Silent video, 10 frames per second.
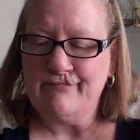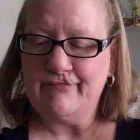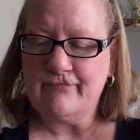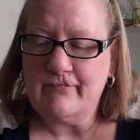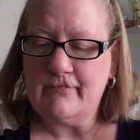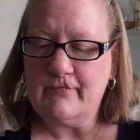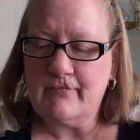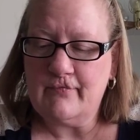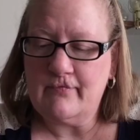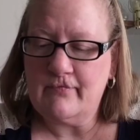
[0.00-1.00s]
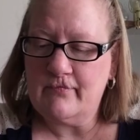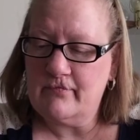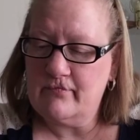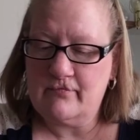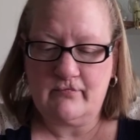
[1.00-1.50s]

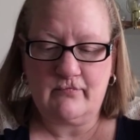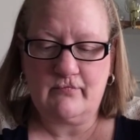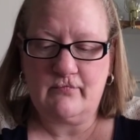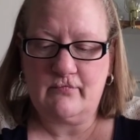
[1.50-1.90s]
Nobody speaks.